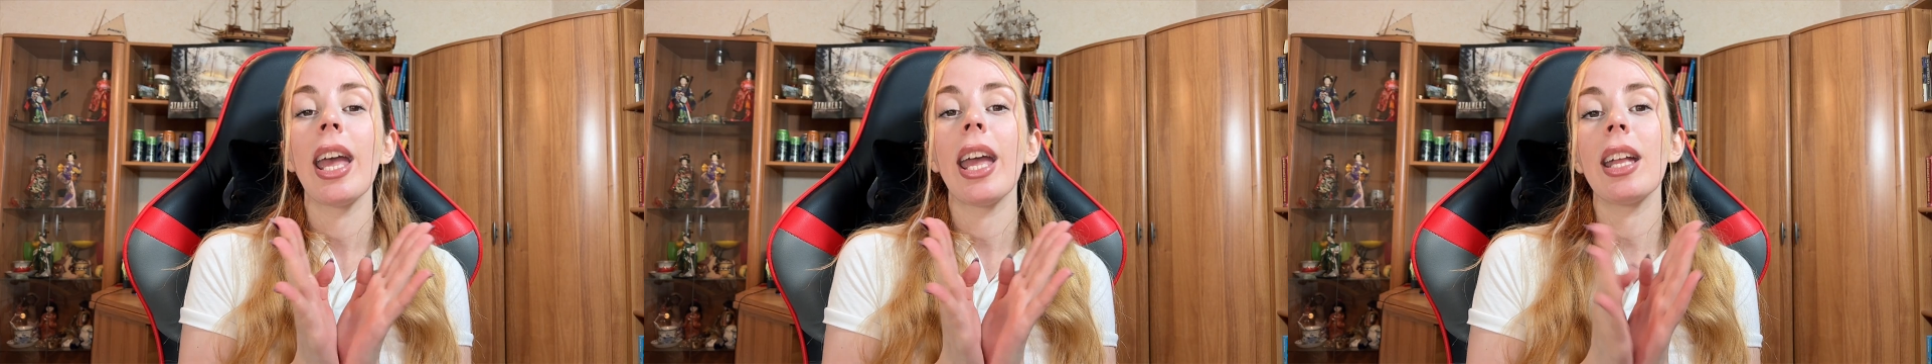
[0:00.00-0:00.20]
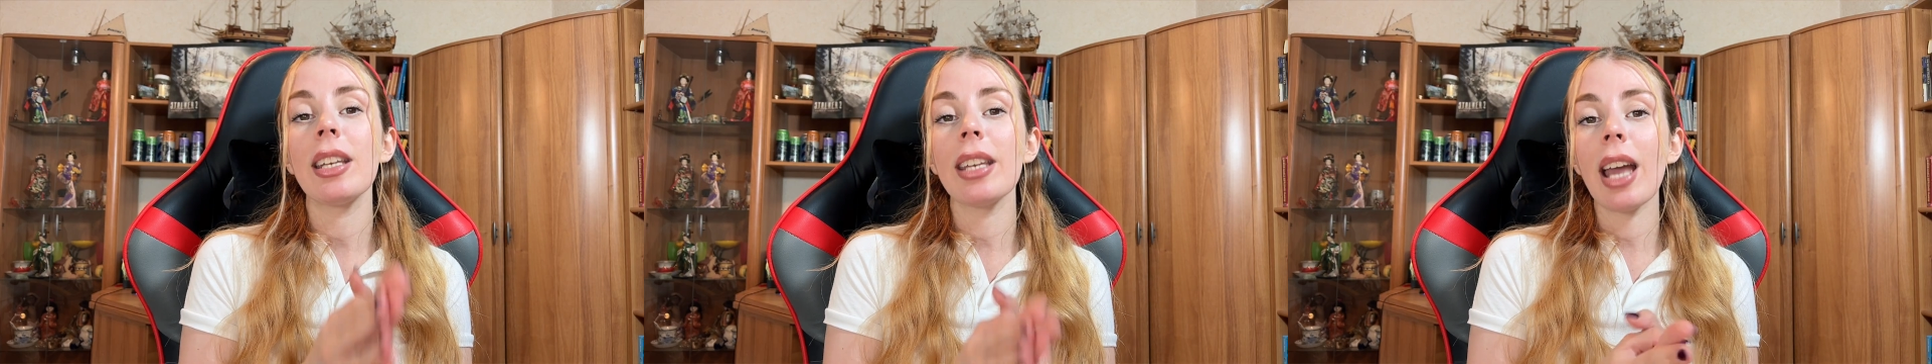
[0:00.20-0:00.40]

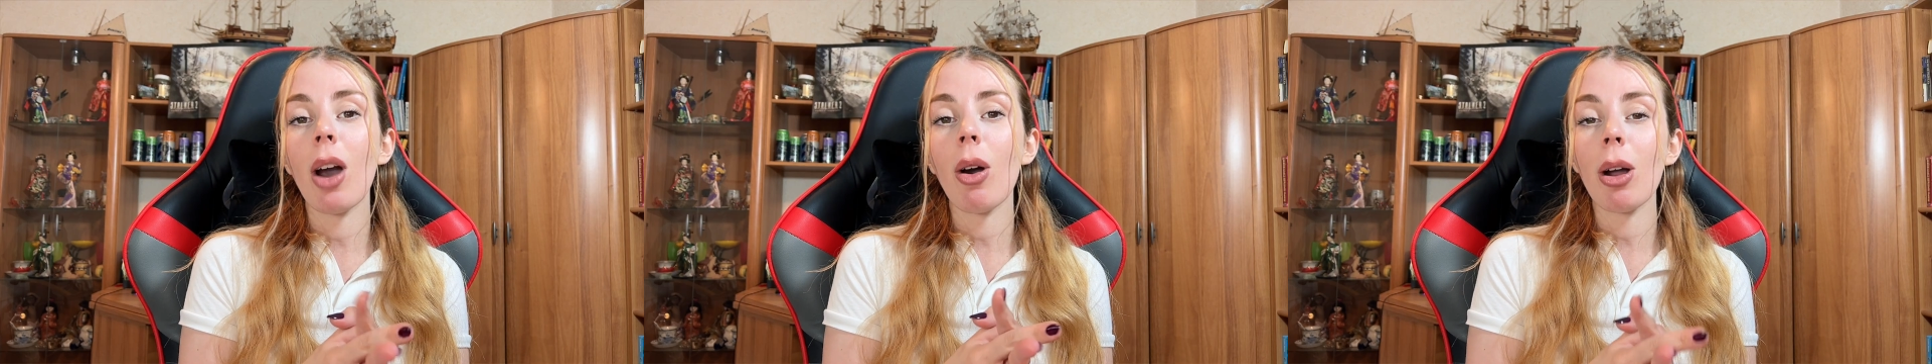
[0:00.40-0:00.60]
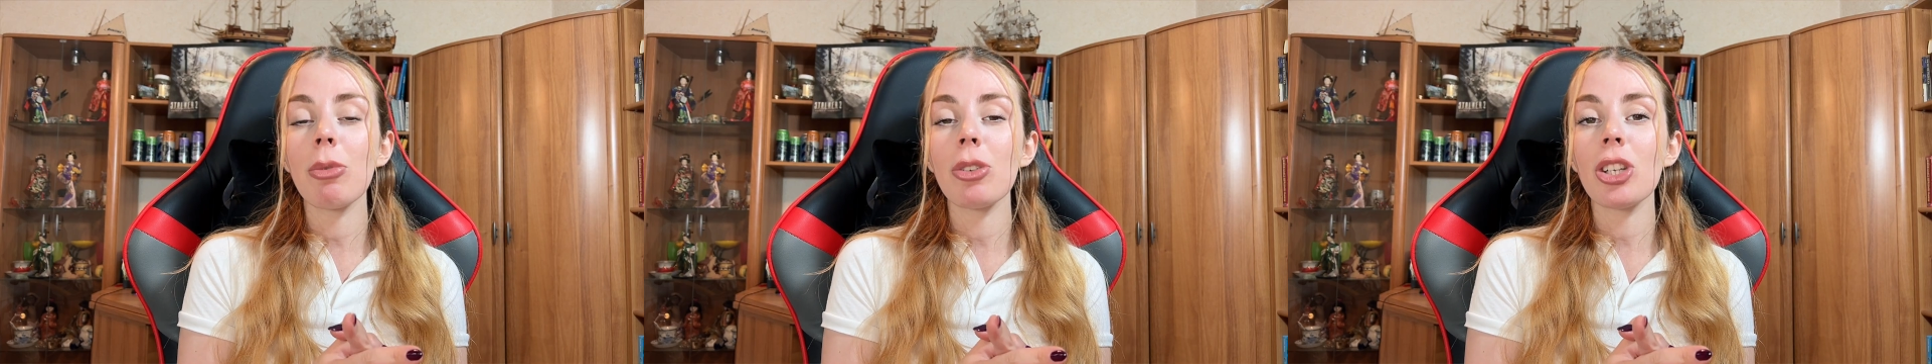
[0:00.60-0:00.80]
and
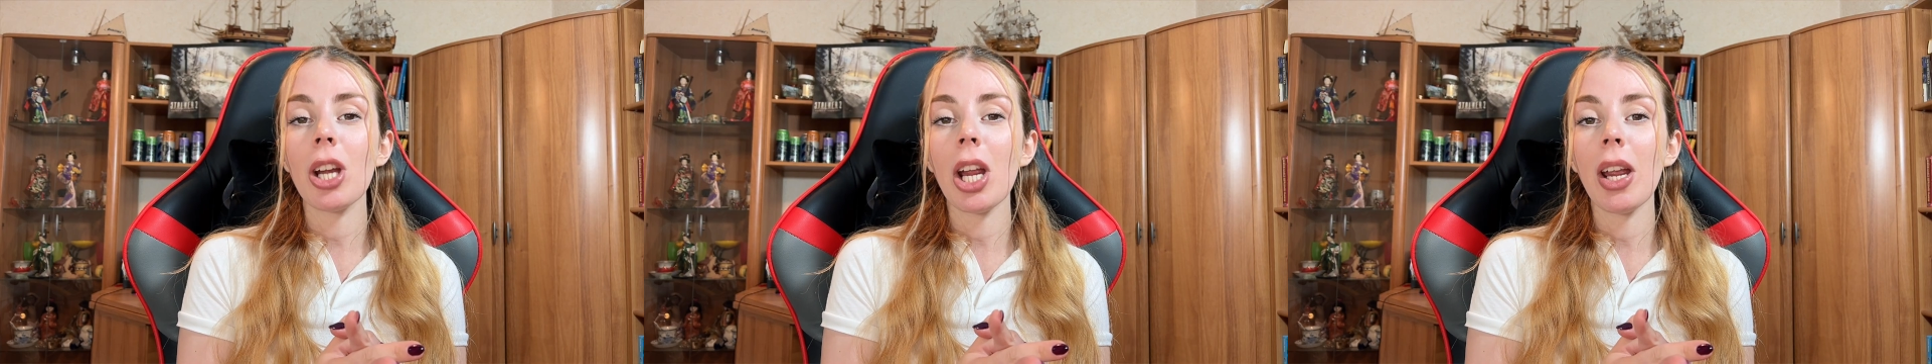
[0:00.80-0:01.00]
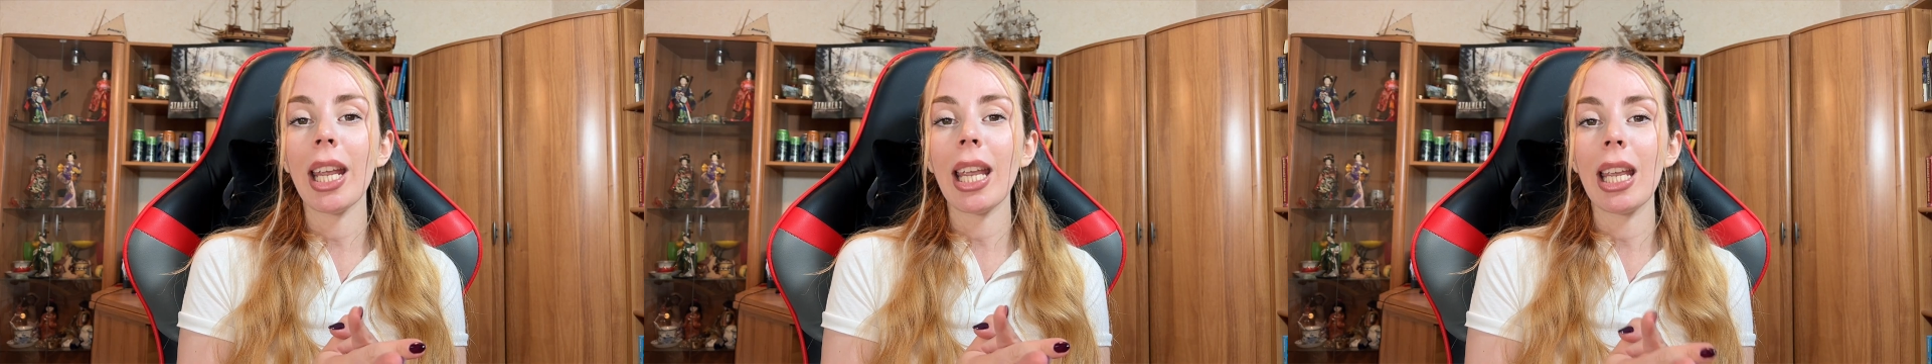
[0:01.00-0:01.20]
now I'm
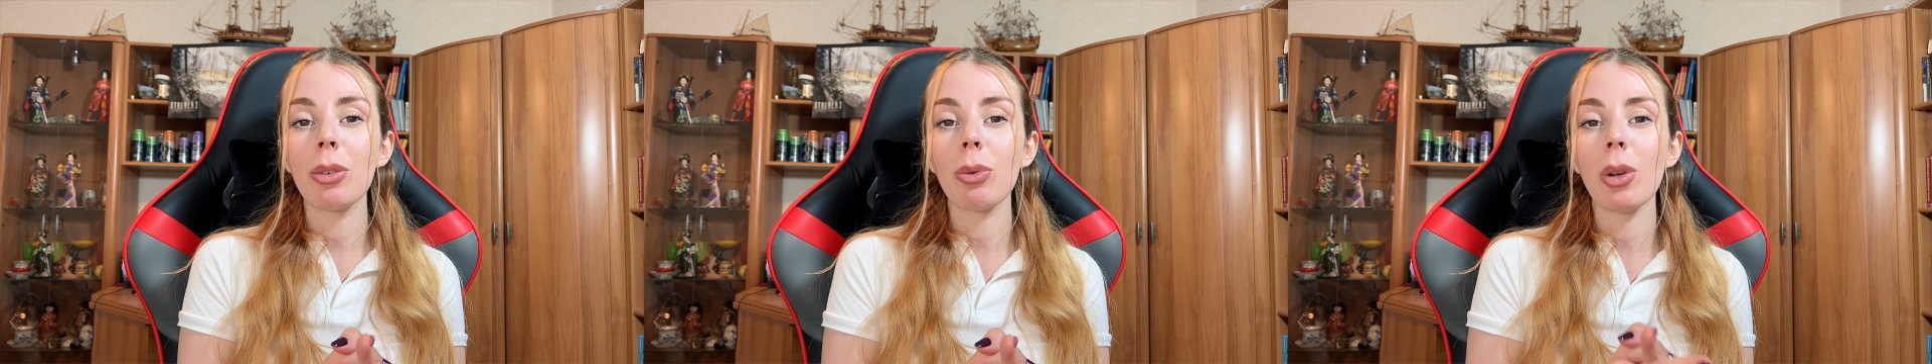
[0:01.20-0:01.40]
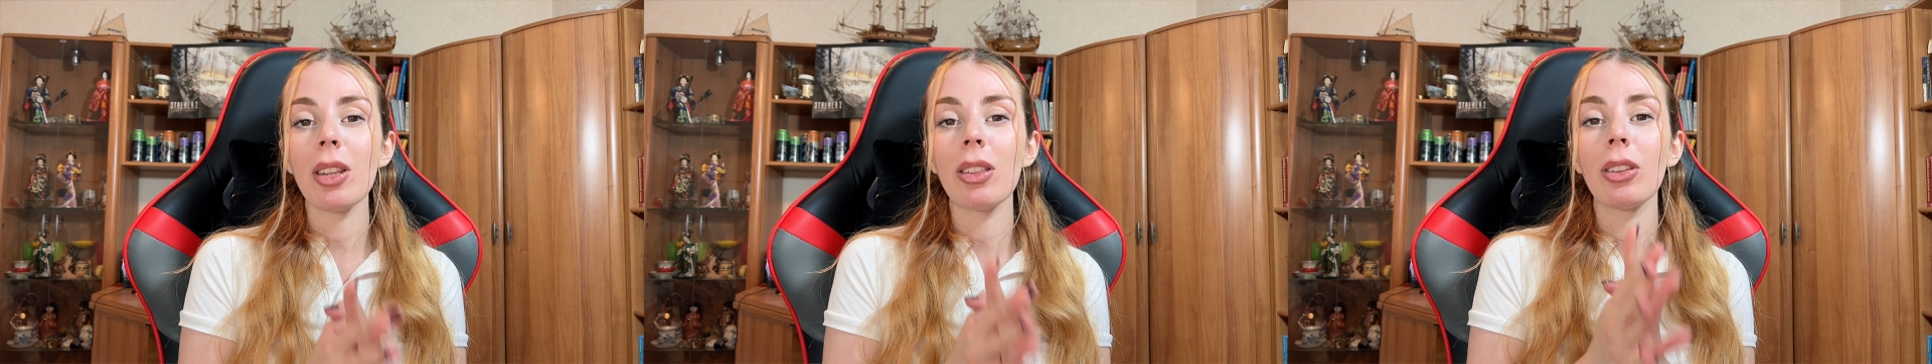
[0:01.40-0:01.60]
sharing
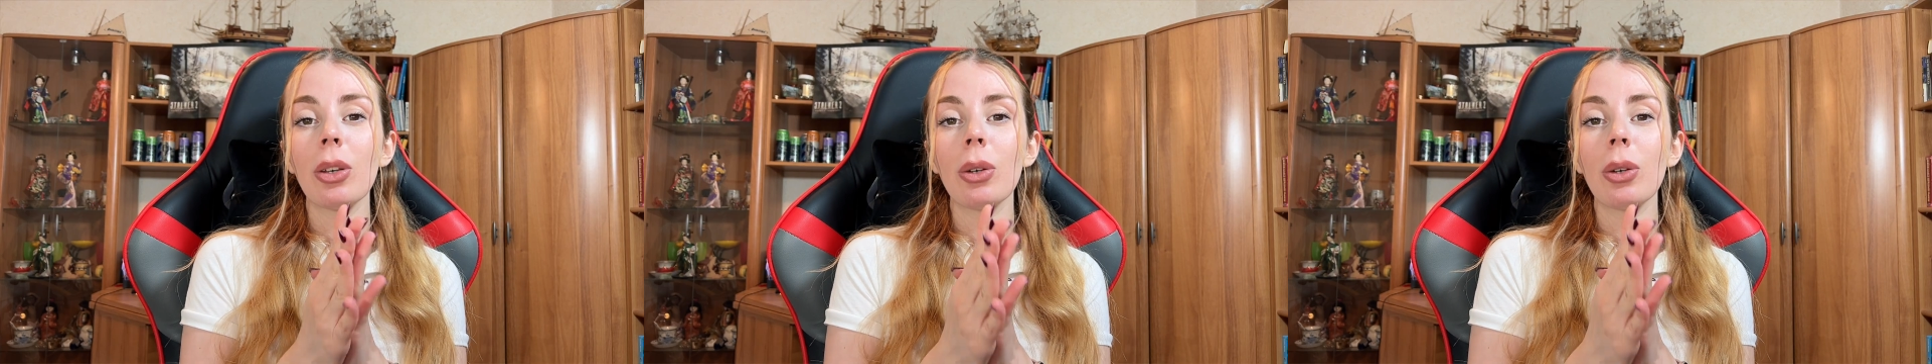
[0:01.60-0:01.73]
it with